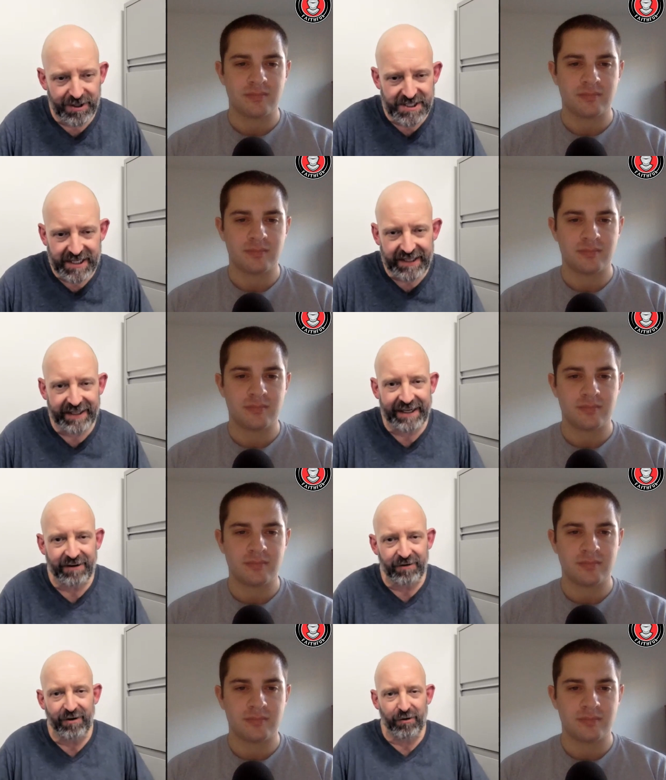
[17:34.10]
Speaker 1: ceiling
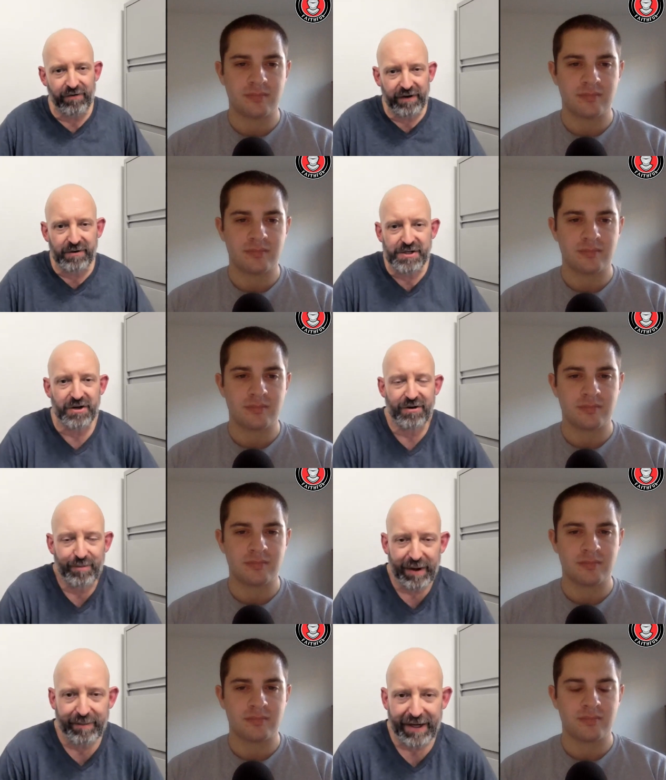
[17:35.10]
or, or
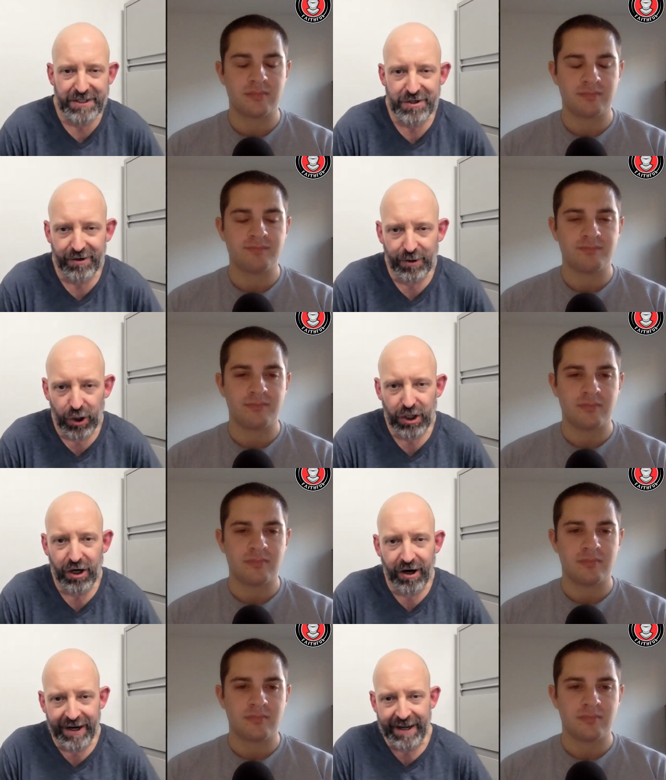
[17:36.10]
future big picture look
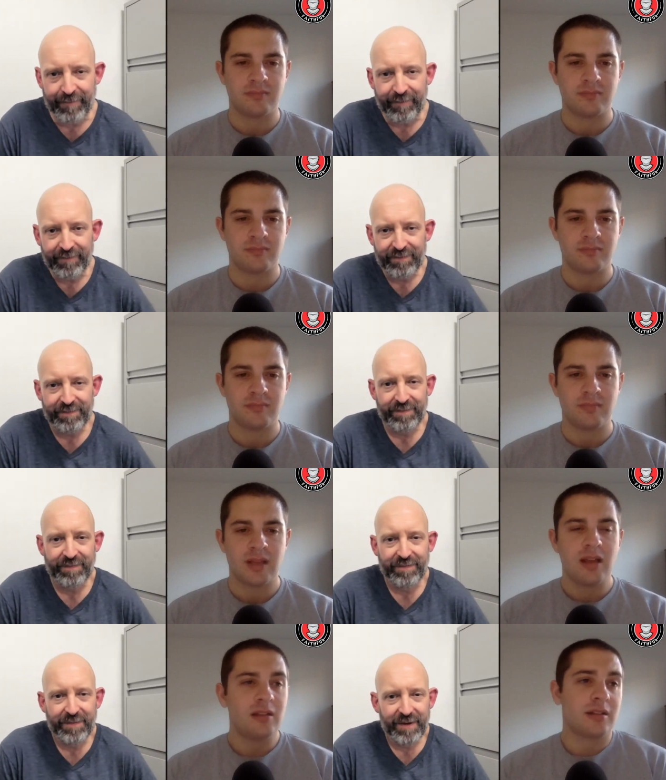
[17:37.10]
on him?
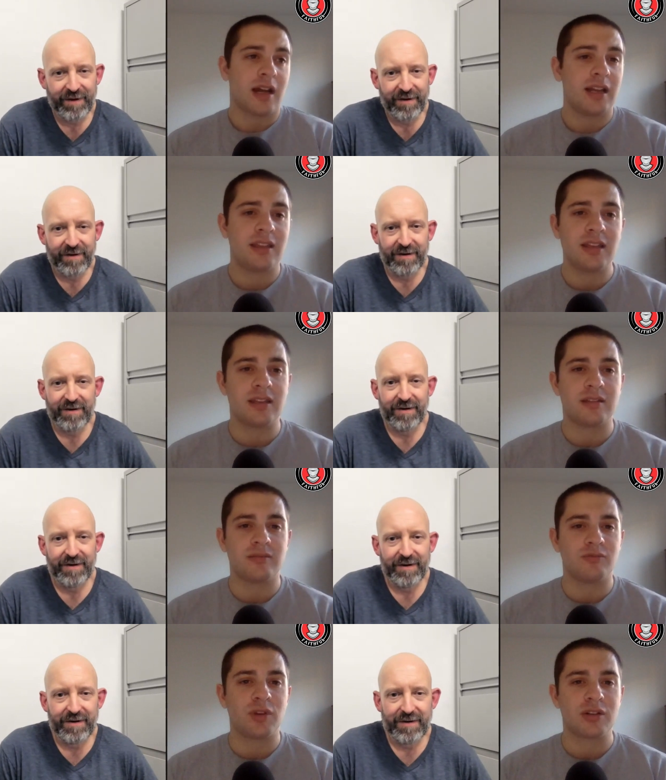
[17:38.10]
Speaker 2: Look, I think
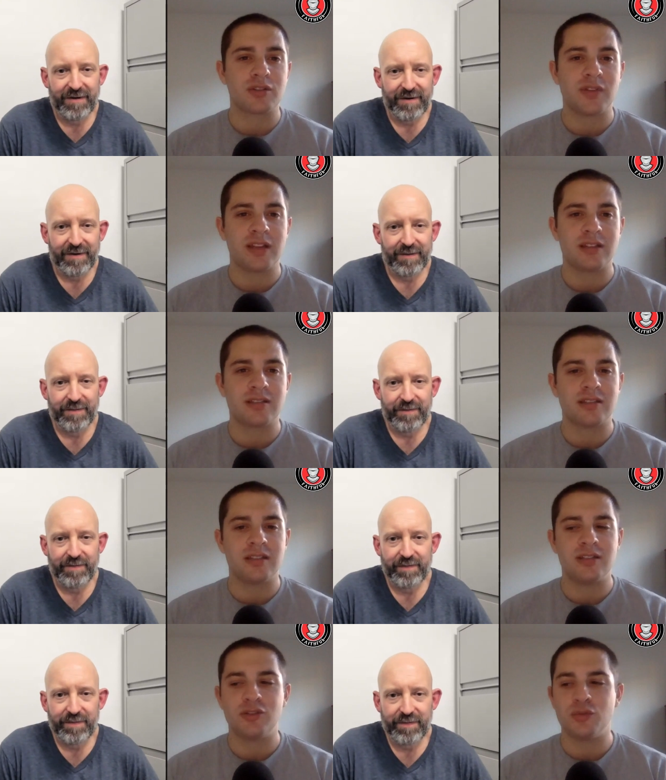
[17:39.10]
Rutgers fans
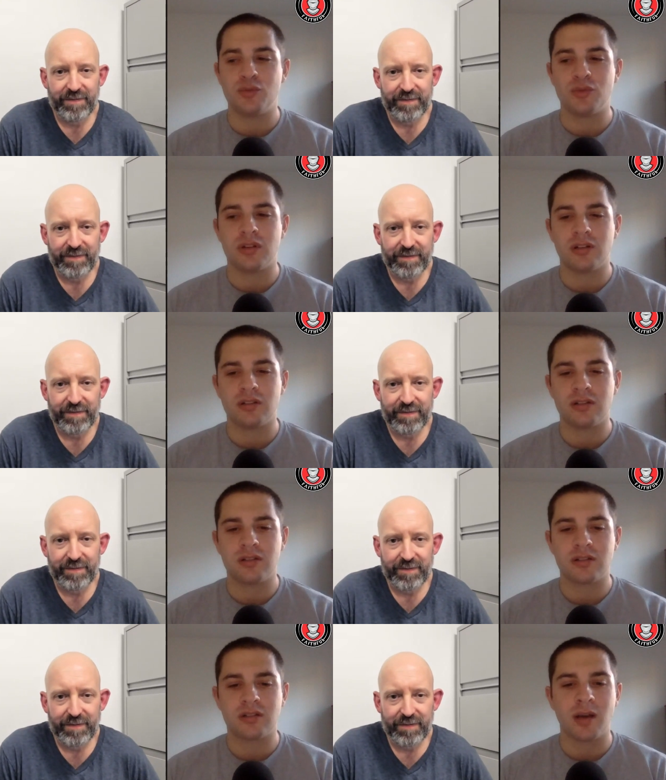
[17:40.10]
need to
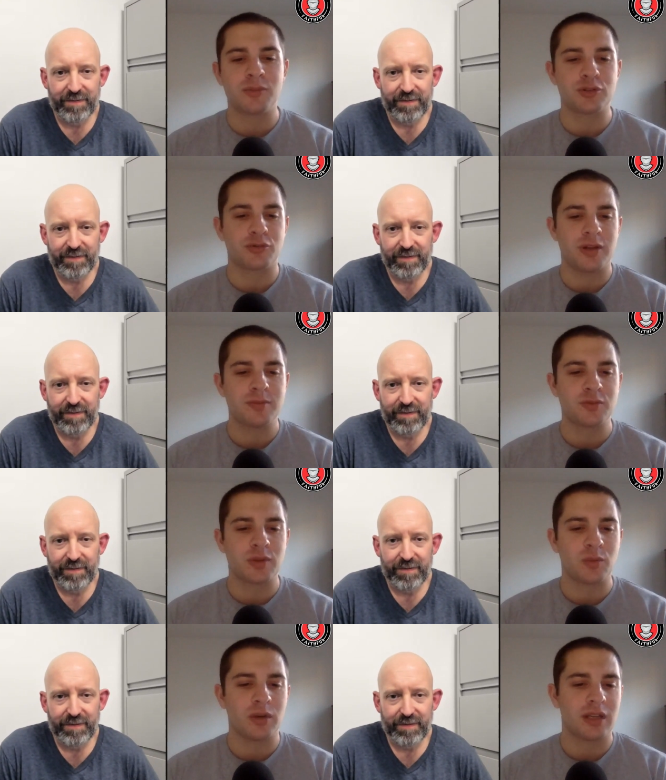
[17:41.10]
come to grips
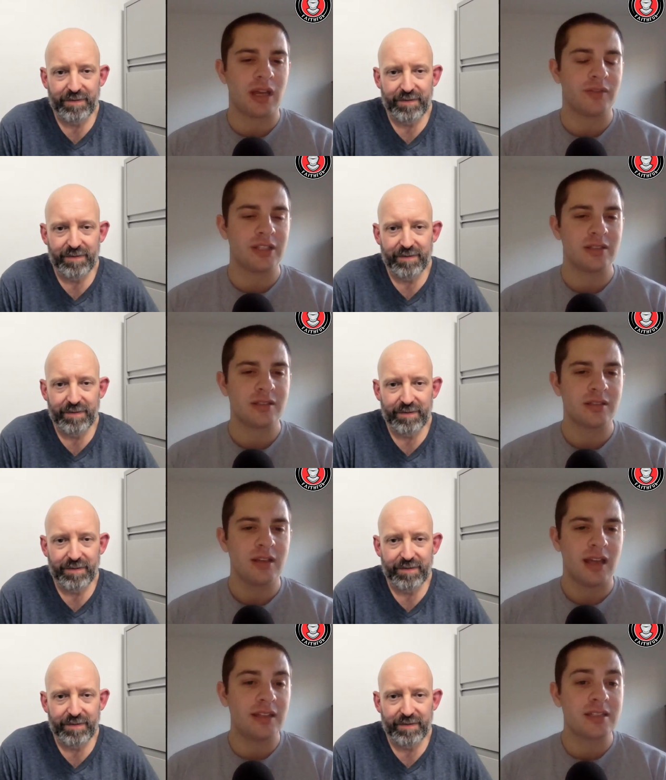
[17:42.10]
with what Gavin is.
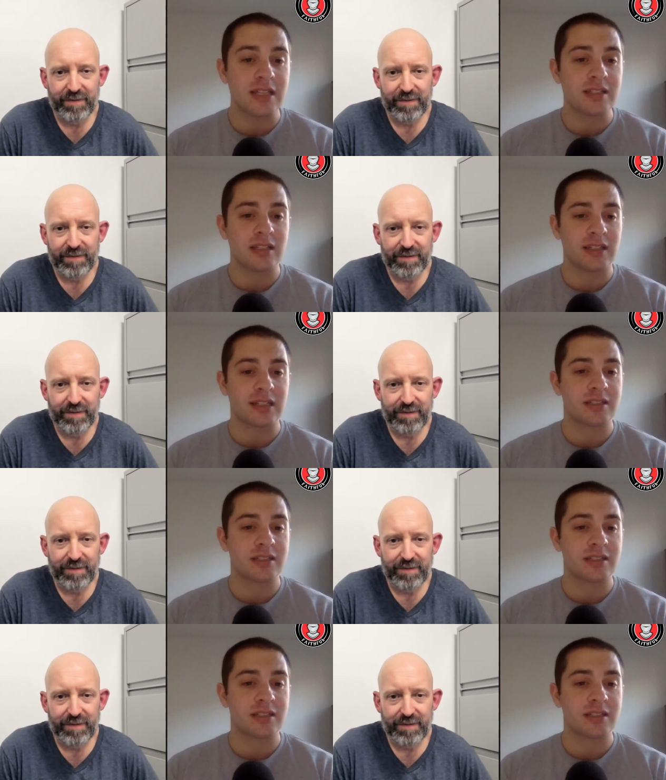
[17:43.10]
And this isn't like a